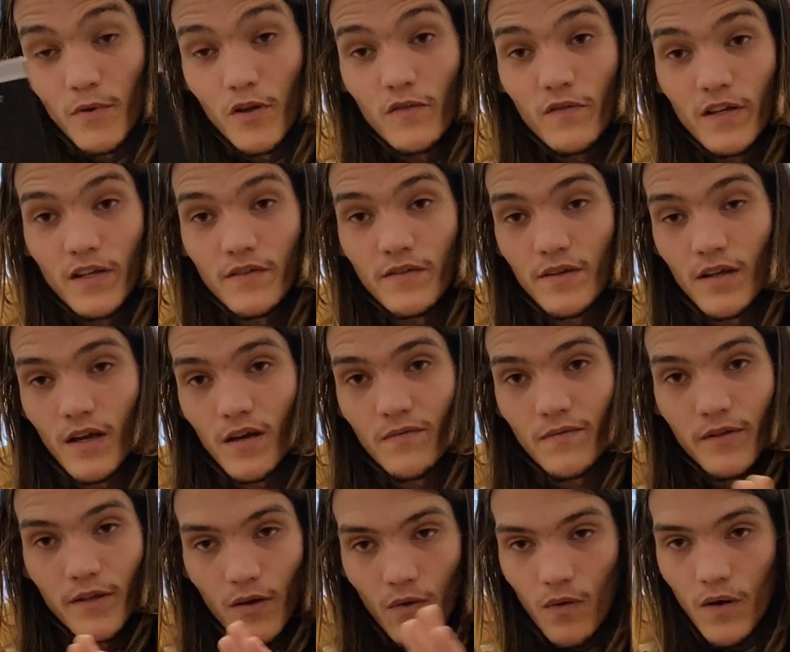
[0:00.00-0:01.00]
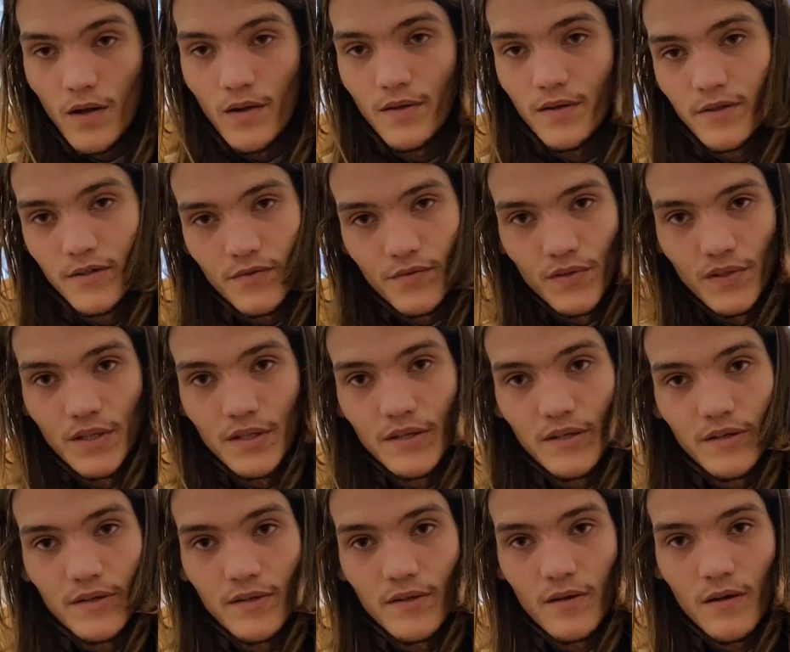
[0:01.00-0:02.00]
movie itself and the quality is really
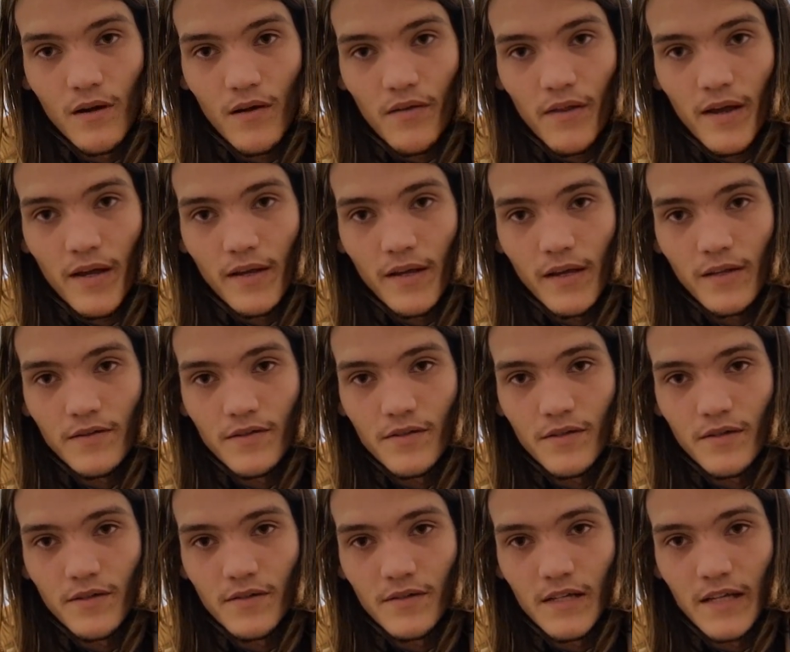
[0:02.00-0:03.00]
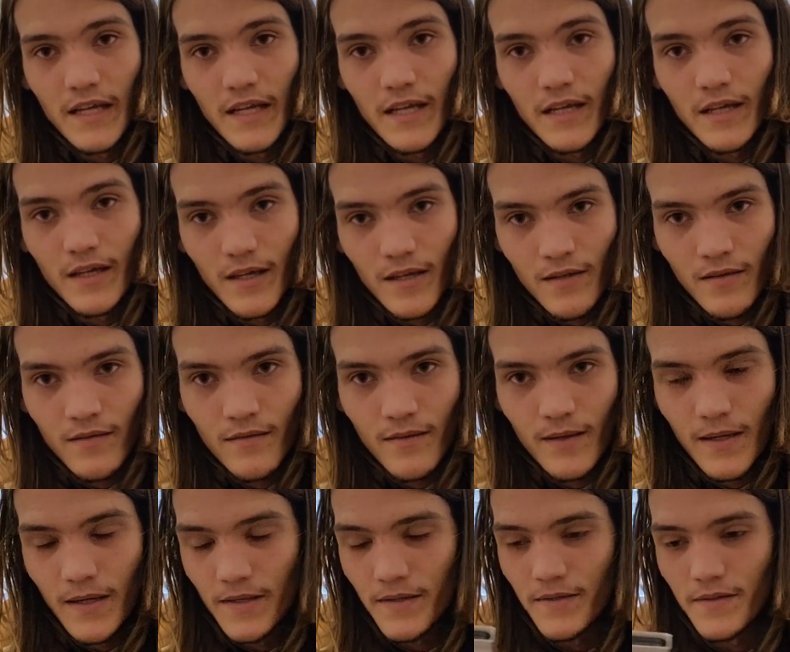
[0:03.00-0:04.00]
good and all that. It's just getting it
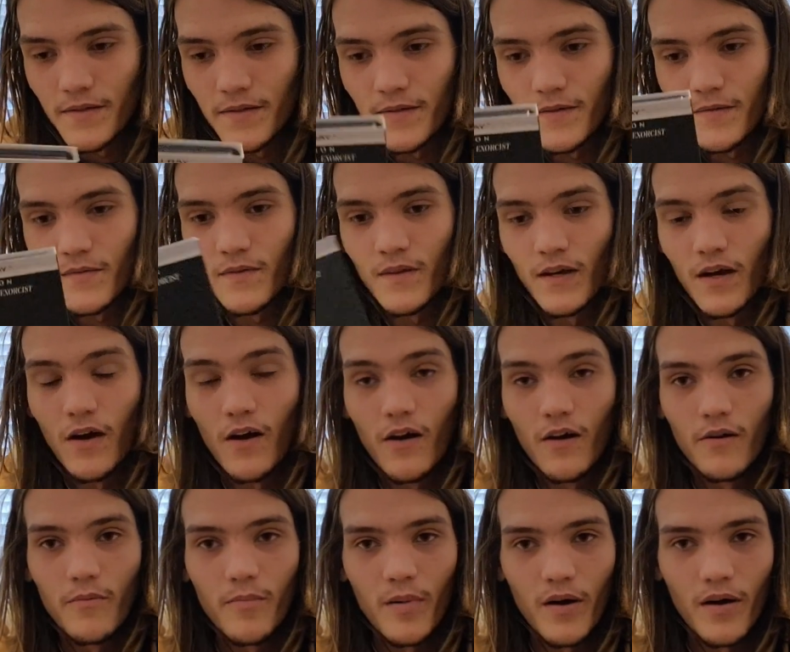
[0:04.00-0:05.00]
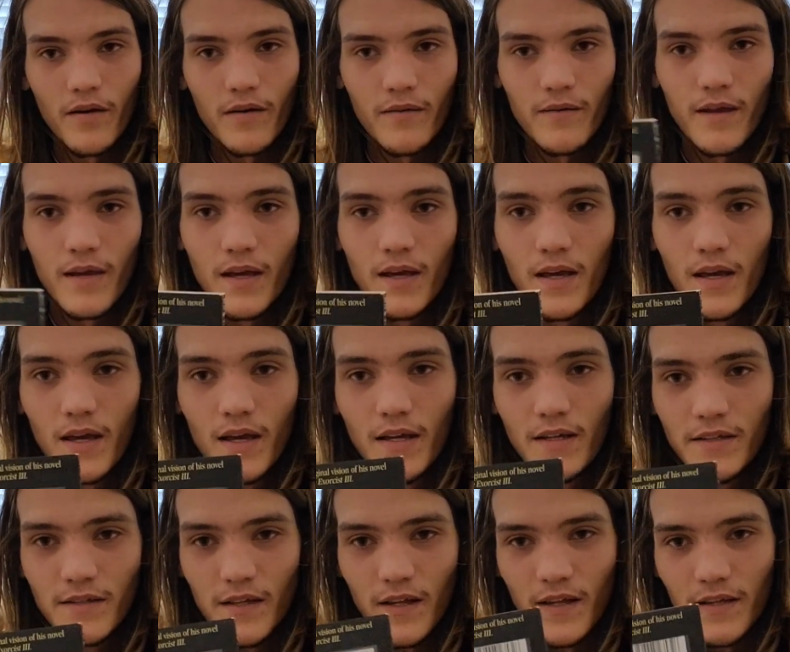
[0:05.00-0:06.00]
is the hard part.
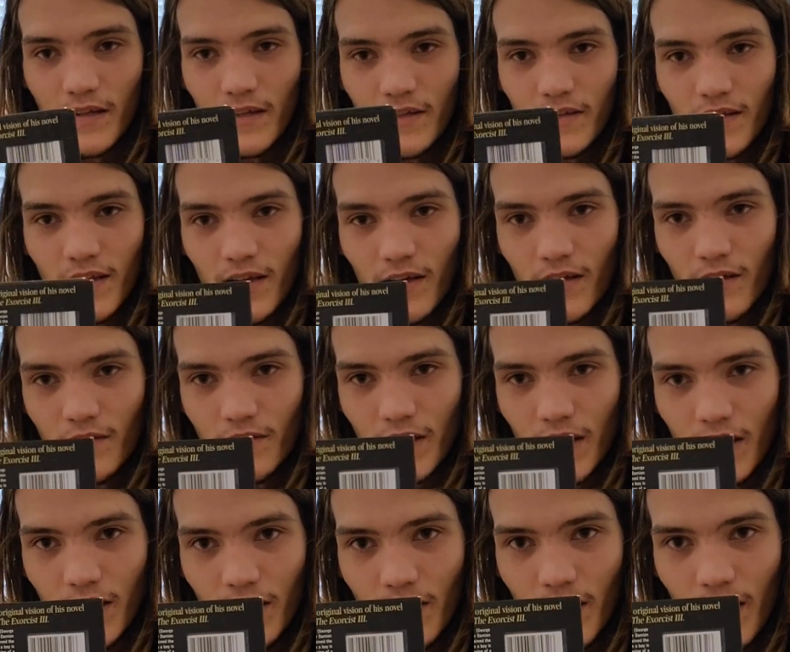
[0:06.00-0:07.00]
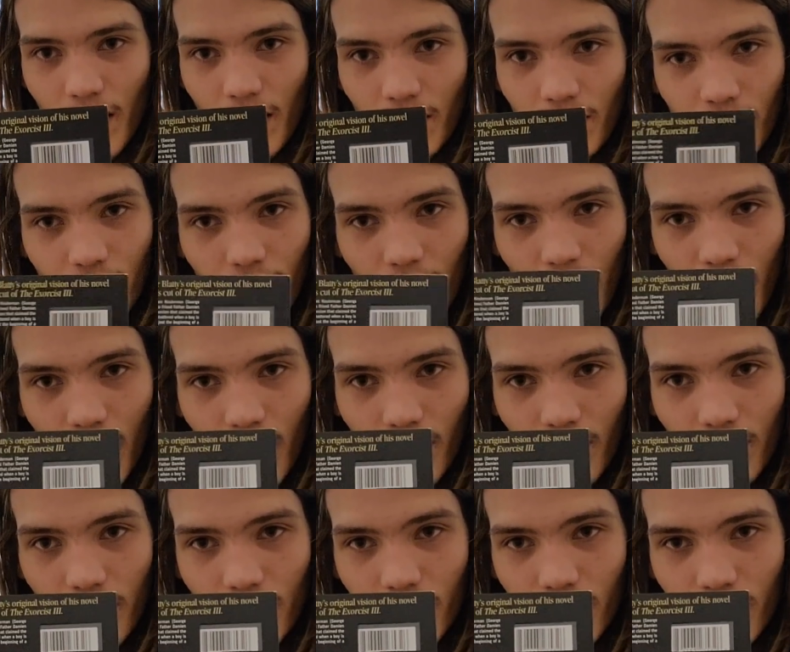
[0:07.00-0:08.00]
So like this thing goes in and out of
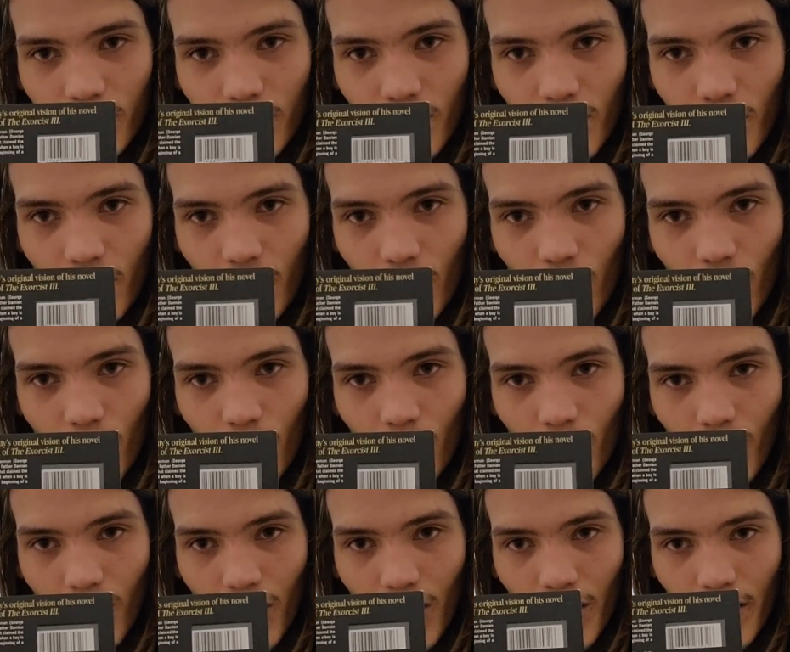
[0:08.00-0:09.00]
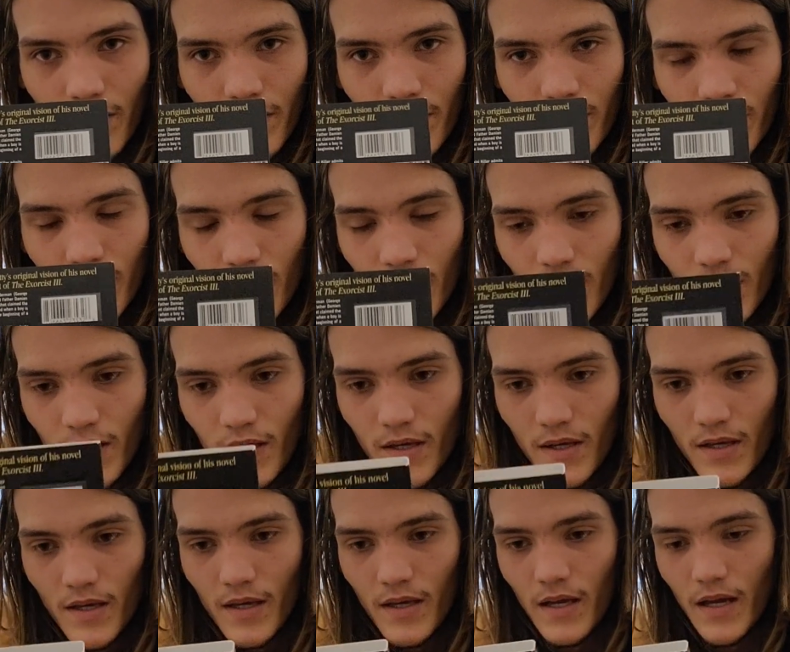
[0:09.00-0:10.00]
stock so much.
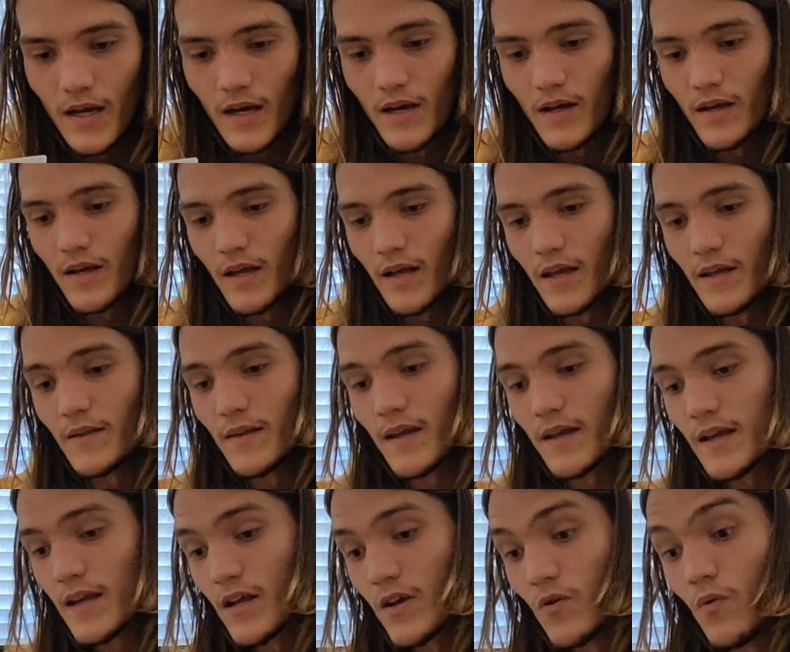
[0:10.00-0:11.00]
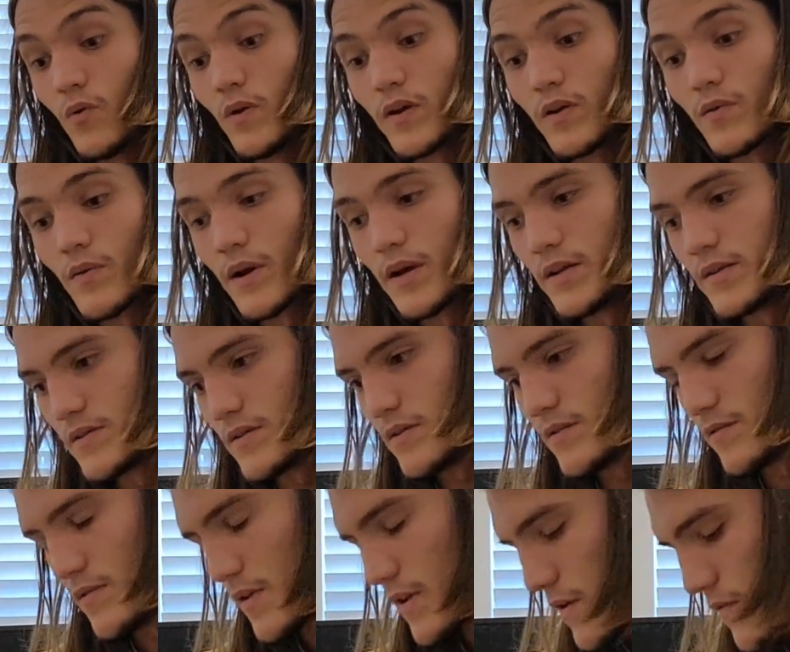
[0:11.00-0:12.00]
And like at a quick rate
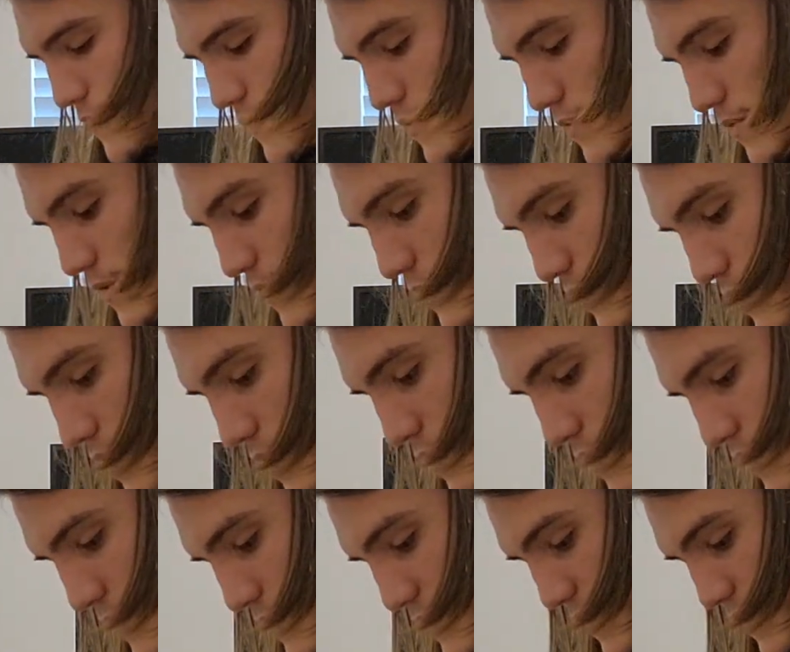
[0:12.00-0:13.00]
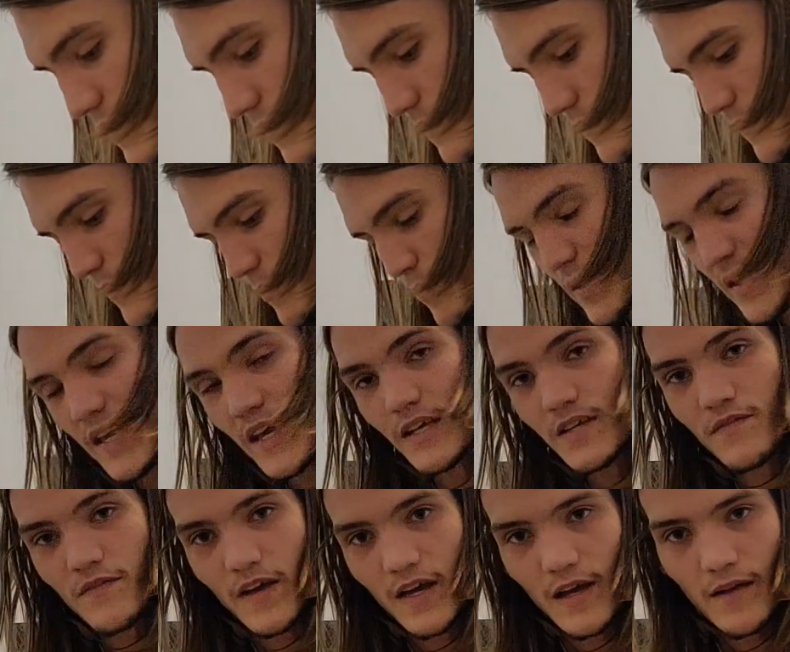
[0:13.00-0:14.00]
too. Like if it goes, it's like the
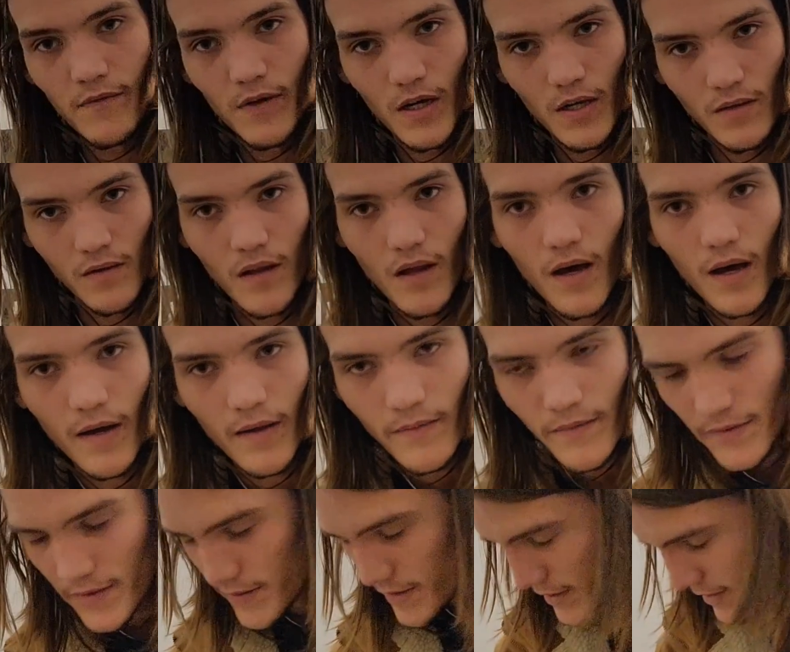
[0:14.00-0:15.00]
PS5 on launch